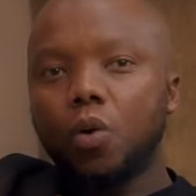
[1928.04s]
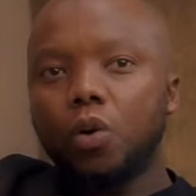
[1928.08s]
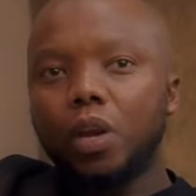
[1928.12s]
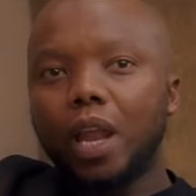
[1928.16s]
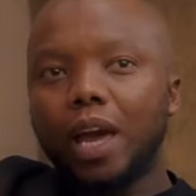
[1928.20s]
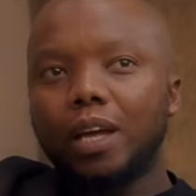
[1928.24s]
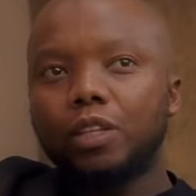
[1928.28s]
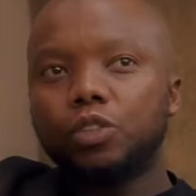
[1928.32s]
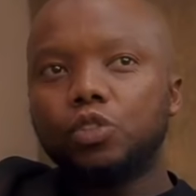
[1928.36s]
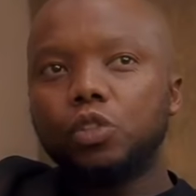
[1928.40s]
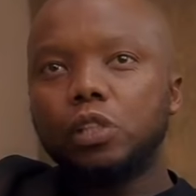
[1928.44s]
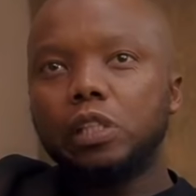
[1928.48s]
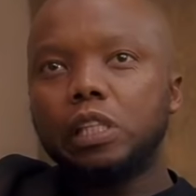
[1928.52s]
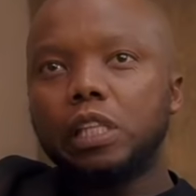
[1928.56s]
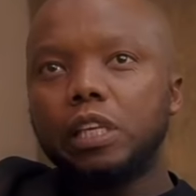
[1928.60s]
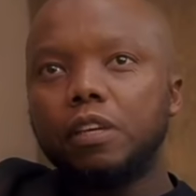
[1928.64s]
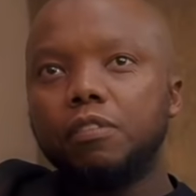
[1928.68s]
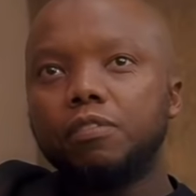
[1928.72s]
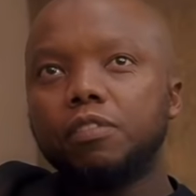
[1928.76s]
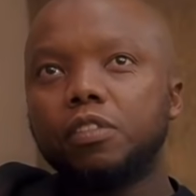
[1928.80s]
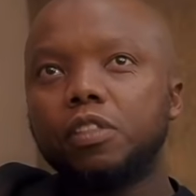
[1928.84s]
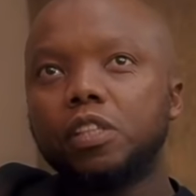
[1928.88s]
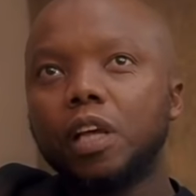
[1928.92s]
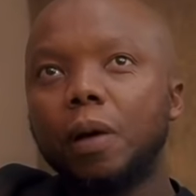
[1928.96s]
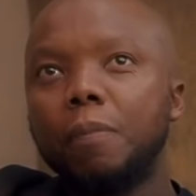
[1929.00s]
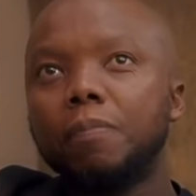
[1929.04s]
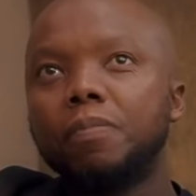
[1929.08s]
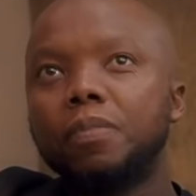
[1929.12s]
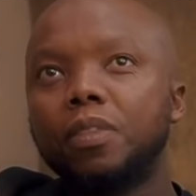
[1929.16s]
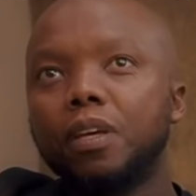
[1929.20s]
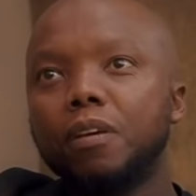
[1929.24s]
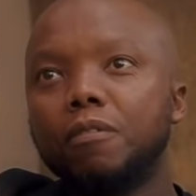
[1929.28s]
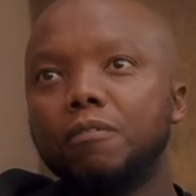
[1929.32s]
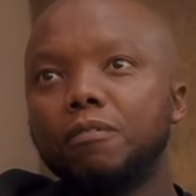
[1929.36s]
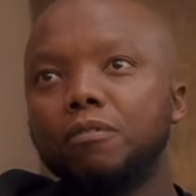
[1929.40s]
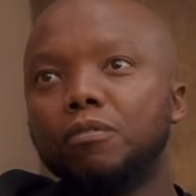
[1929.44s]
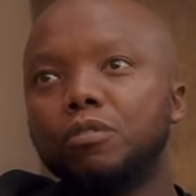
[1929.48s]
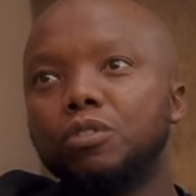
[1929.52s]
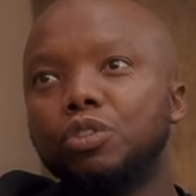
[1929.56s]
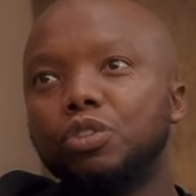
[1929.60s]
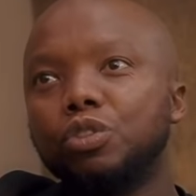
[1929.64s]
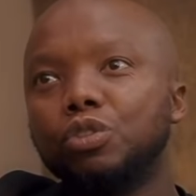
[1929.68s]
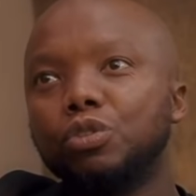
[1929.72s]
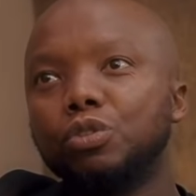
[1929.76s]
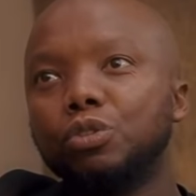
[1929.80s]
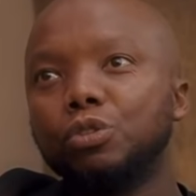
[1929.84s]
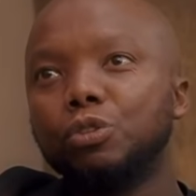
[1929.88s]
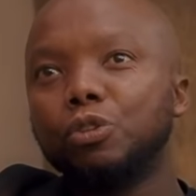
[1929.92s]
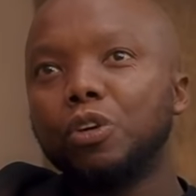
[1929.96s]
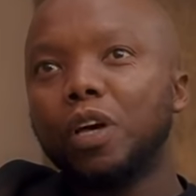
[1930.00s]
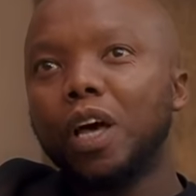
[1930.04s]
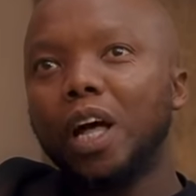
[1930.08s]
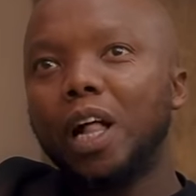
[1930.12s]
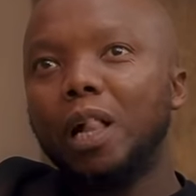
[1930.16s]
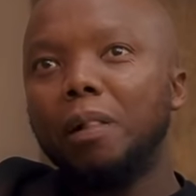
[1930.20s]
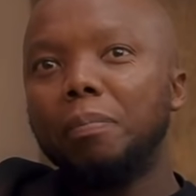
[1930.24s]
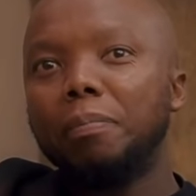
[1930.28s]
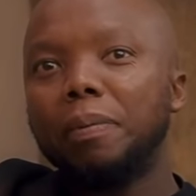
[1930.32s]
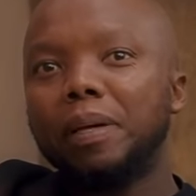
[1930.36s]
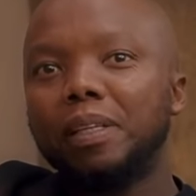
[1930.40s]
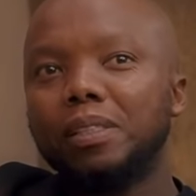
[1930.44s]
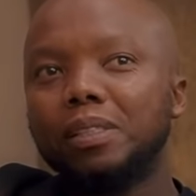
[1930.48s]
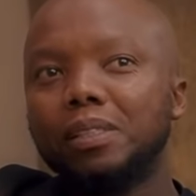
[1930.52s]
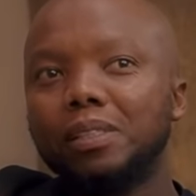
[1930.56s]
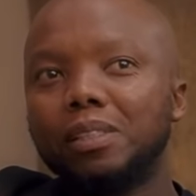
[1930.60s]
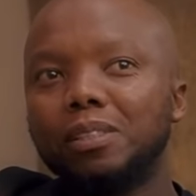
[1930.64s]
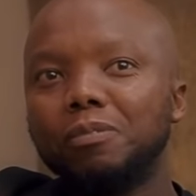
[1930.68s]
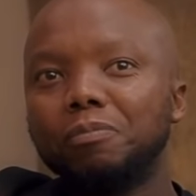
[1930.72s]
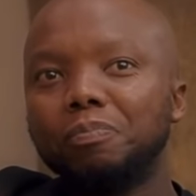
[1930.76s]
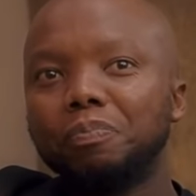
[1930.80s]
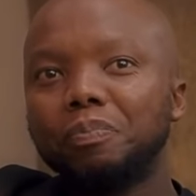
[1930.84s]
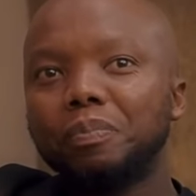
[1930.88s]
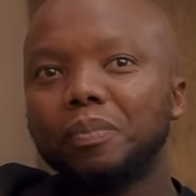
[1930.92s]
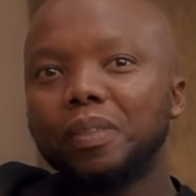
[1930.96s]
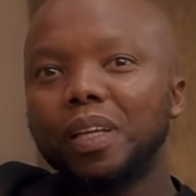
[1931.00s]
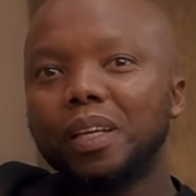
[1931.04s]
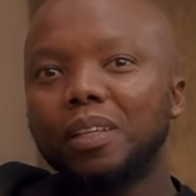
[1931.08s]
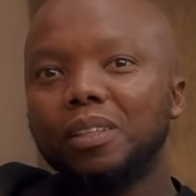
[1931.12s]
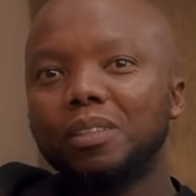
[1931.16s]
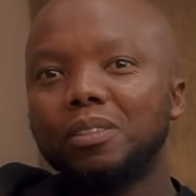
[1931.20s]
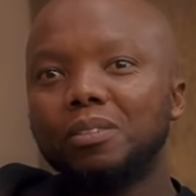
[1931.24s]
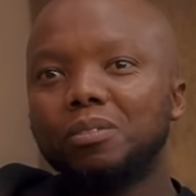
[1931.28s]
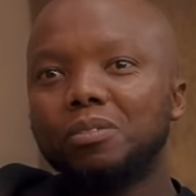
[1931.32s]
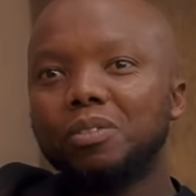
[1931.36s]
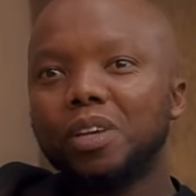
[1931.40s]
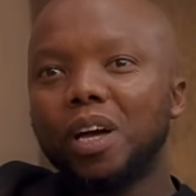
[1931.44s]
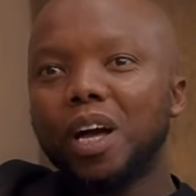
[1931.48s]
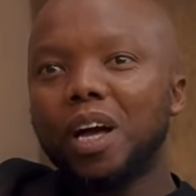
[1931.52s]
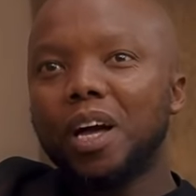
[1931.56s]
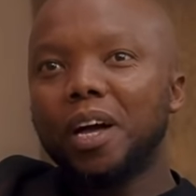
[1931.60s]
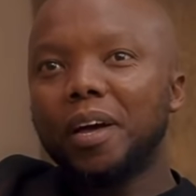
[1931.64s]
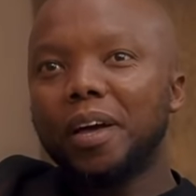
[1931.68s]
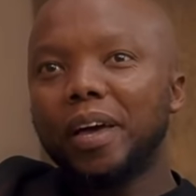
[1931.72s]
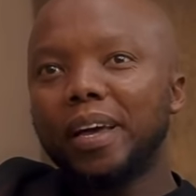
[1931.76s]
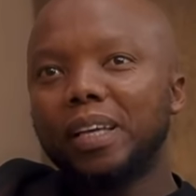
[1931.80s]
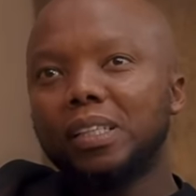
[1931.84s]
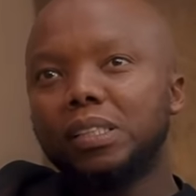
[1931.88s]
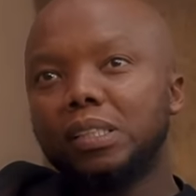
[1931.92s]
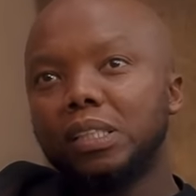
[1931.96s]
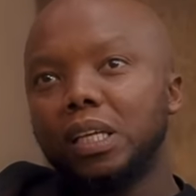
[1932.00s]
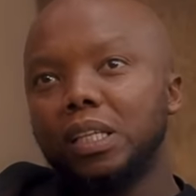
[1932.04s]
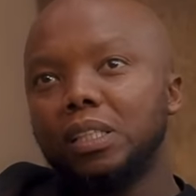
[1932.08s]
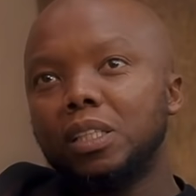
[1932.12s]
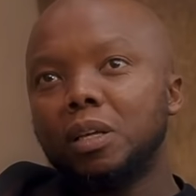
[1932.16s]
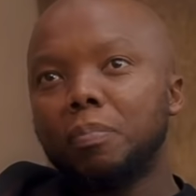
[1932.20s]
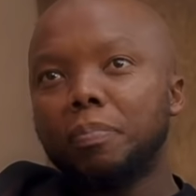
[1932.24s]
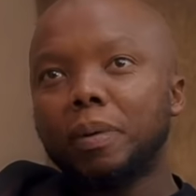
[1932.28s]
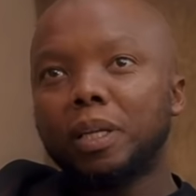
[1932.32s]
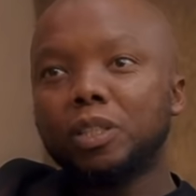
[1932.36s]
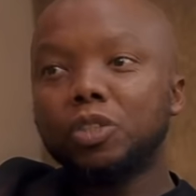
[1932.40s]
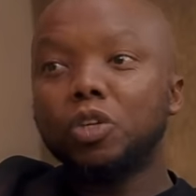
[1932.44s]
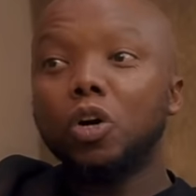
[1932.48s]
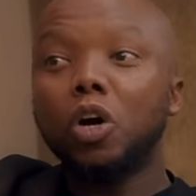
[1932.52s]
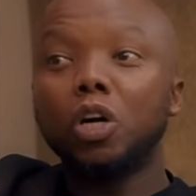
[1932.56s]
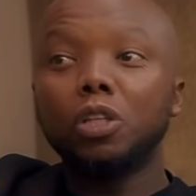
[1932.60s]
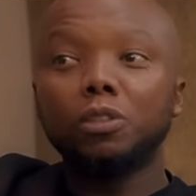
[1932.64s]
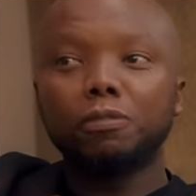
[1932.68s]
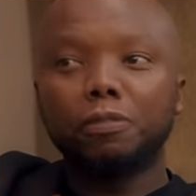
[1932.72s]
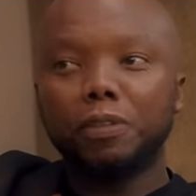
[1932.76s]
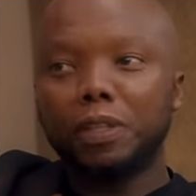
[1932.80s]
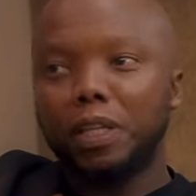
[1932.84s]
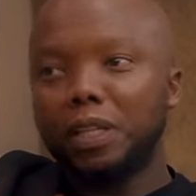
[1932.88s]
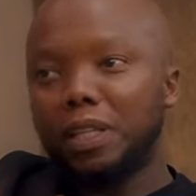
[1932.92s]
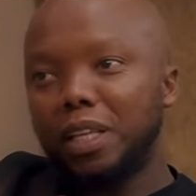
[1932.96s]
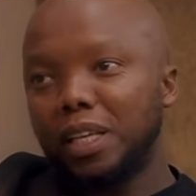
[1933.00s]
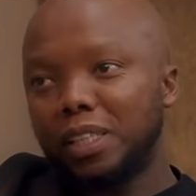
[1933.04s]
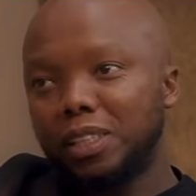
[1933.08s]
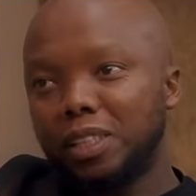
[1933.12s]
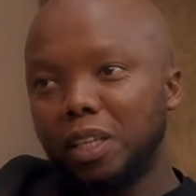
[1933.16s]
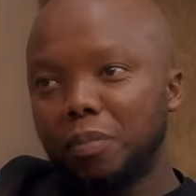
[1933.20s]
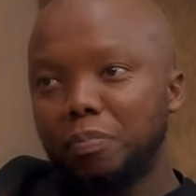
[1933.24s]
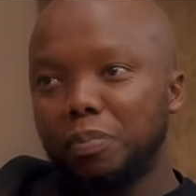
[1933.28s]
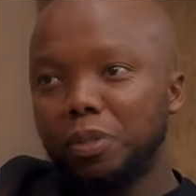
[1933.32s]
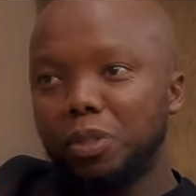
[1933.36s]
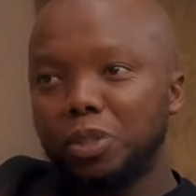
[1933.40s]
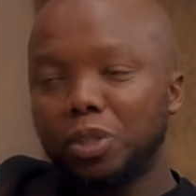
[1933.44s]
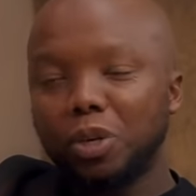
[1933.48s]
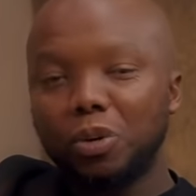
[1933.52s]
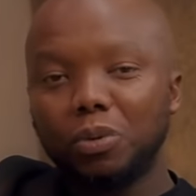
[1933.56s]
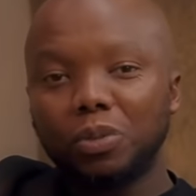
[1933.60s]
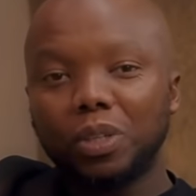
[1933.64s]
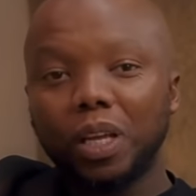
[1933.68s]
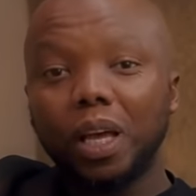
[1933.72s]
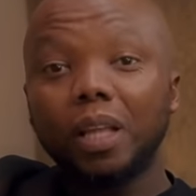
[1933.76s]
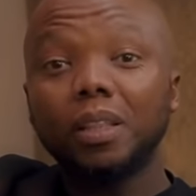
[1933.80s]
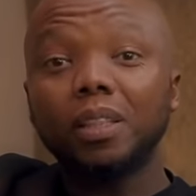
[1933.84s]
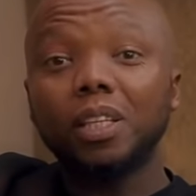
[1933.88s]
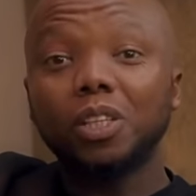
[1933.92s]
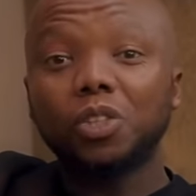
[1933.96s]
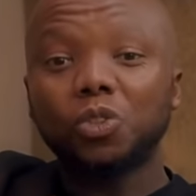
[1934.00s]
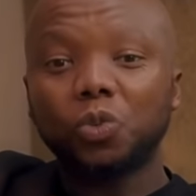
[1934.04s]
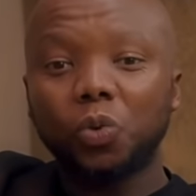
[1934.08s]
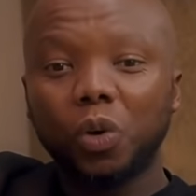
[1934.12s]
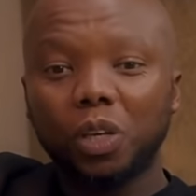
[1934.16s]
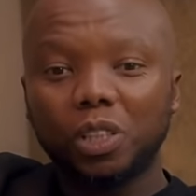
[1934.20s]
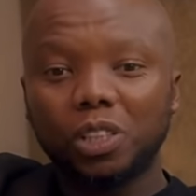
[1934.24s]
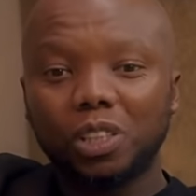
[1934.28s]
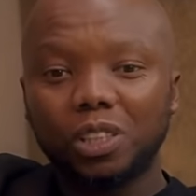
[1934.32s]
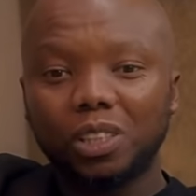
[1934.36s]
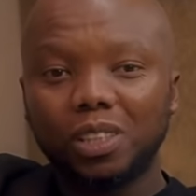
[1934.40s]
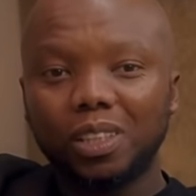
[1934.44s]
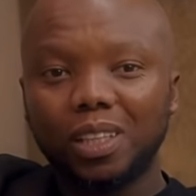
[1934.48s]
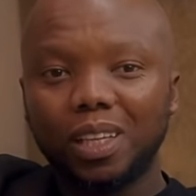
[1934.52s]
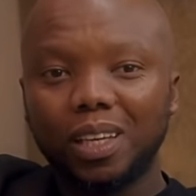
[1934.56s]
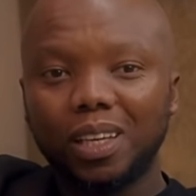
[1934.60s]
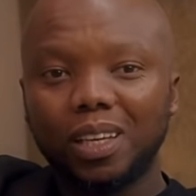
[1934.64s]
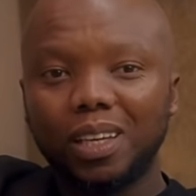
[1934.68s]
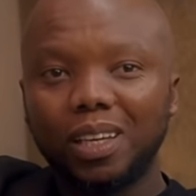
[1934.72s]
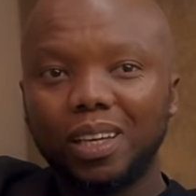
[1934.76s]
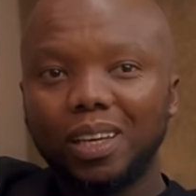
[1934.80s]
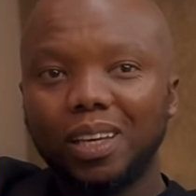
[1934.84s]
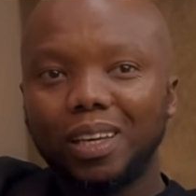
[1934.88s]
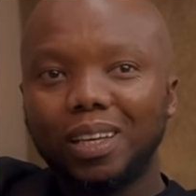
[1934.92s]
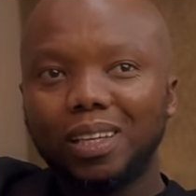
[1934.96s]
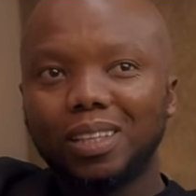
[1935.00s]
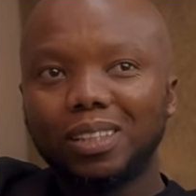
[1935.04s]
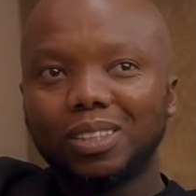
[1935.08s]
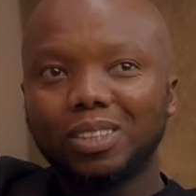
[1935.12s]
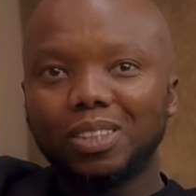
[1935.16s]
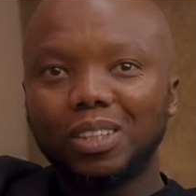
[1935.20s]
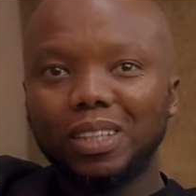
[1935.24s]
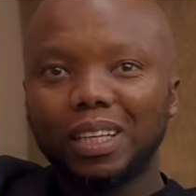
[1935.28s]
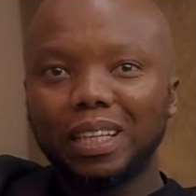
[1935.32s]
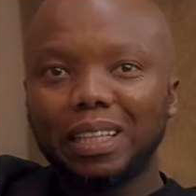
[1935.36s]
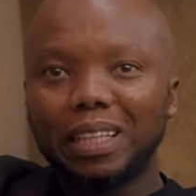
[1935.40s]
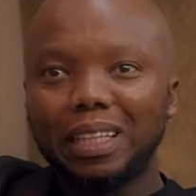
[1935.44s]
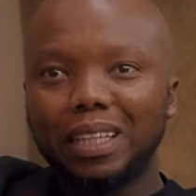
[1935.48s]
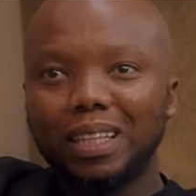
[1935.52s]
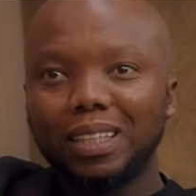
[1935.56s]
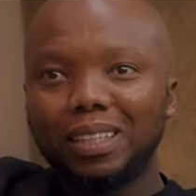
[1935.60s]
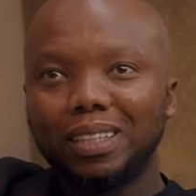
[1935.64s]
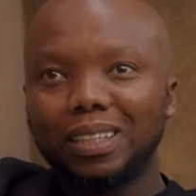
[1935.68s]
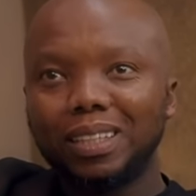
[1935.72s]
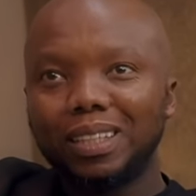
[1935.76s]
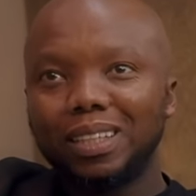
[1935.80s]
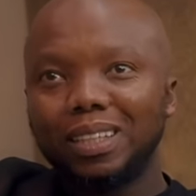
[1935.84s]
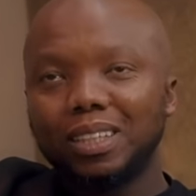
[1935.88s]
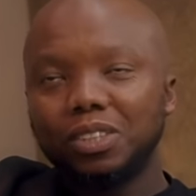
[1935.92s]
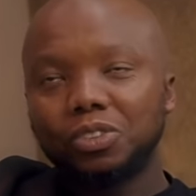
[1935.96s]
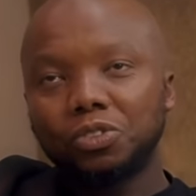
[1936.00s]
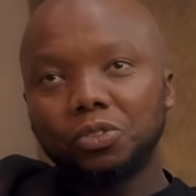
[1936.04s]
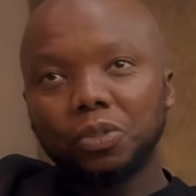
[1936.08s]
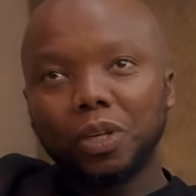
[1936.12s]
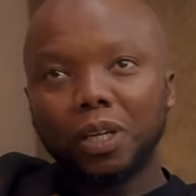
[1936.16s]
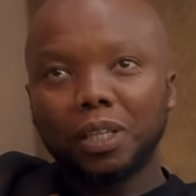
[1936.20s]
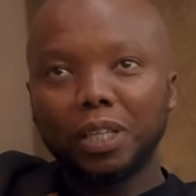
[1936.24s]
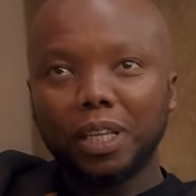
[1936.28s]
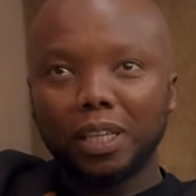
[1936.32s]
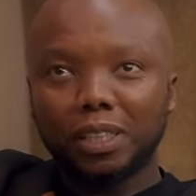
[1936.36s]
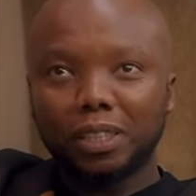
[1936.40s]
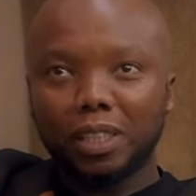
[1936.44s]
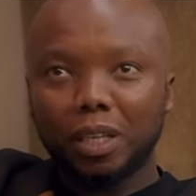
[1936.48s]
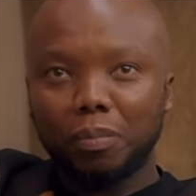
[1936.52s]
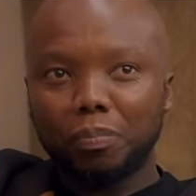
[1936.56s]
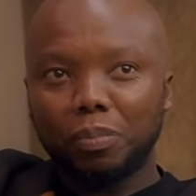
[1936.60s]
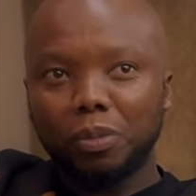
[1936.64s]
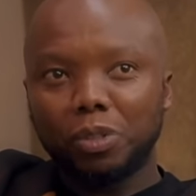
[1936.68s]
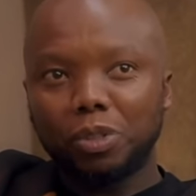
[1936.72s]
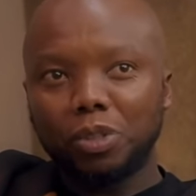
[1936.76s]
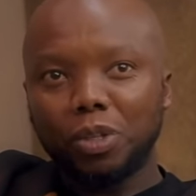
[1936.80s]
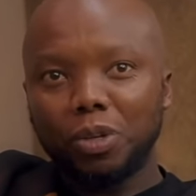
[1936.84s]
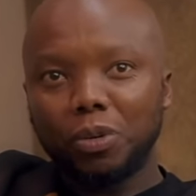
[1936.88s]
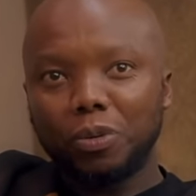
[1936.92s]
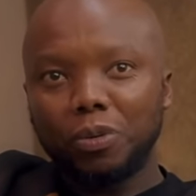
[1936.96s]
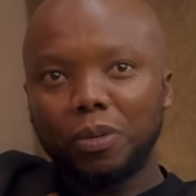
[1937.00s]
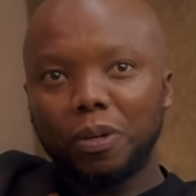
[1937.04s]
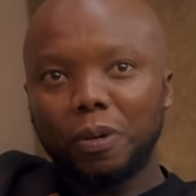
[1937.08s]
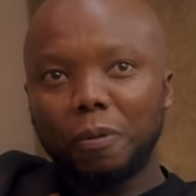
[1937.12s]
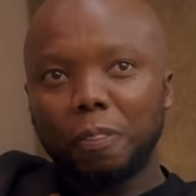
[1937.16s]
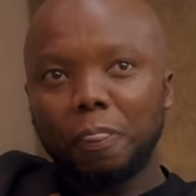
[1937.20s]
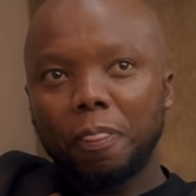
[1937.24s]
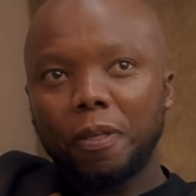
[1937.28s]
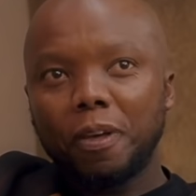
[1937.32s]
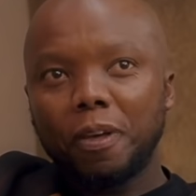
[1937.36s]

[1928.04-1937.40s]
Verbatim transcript: I would like to leave something to help us uh, extend the baton for the next episode. And this question here is going to lead to our next episode.